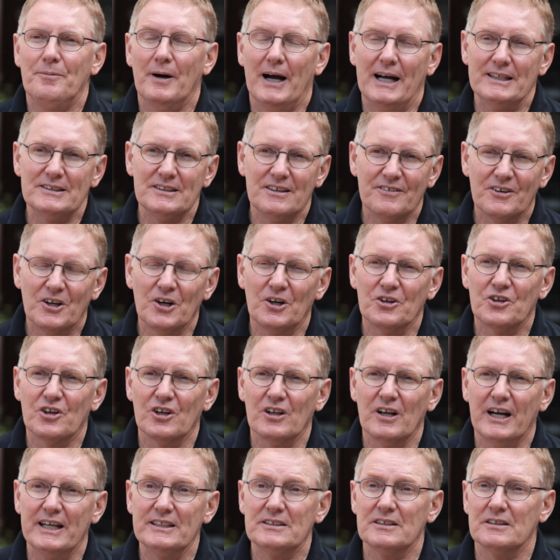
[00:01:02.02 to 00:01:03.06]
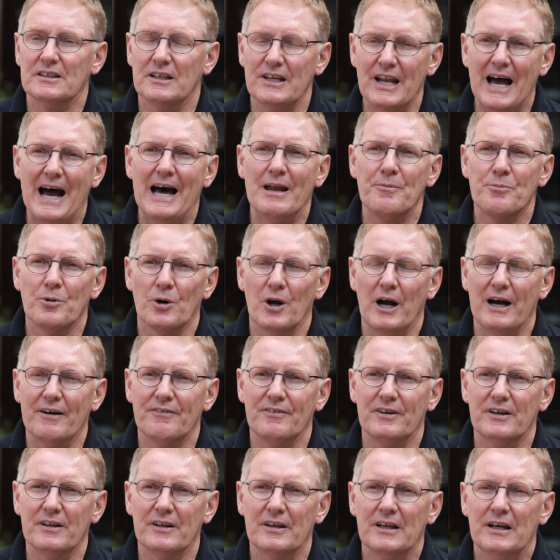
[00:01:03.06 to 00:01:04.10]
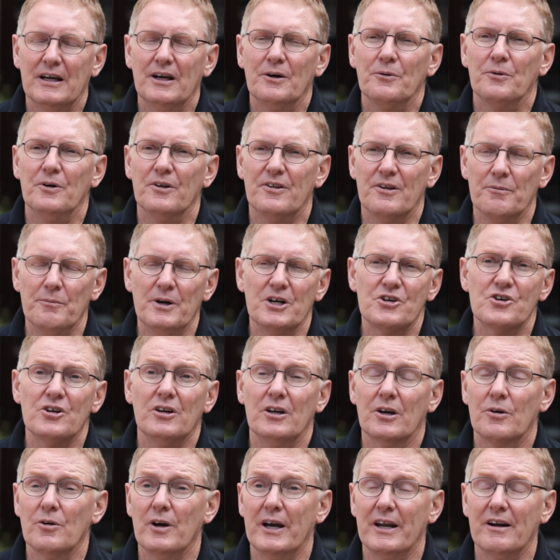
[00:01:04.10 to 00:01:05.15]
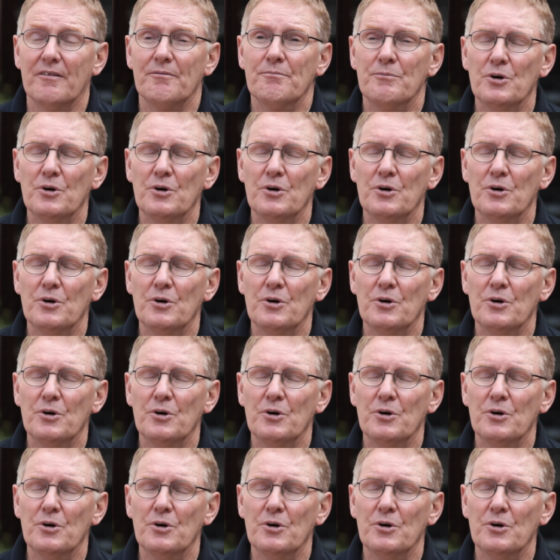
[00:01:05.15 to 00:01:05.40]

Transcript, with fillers: Positive Coaching Alliance is a nonprofit with the mission to create a